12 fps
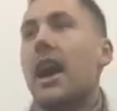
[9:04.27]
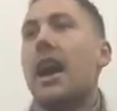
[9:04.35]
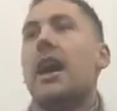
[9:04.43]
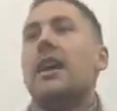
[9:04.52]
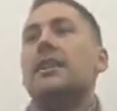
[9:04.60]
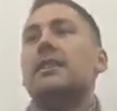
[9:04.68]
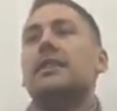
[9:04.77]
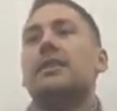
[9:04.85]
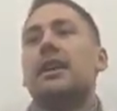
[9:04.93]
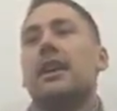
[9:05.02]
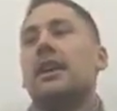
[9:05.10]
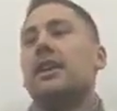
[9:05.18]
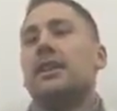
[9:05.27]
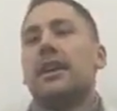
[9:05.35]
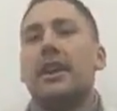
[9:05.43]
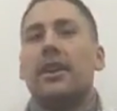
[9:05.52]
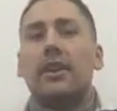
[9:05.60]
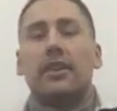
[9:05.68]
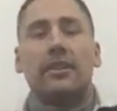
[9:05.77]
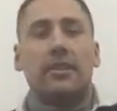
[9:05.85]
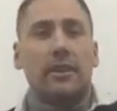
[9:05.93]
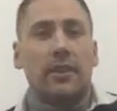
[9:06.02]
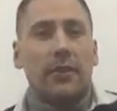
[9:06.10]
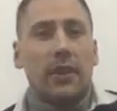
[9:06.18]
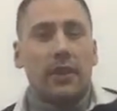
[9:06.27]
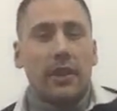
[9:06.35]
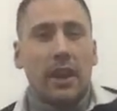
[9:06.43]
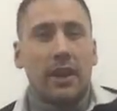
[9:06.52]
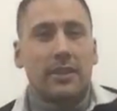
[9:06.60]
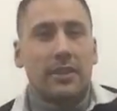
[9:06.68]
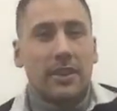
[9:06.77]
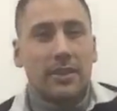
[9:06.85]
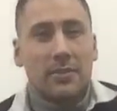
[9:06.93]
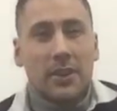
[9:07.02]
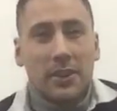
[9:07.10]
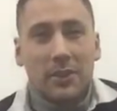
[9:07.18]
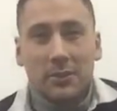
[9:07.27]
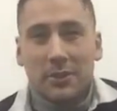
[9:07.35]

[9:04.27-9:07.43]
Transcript: and again, I find it hard to go to my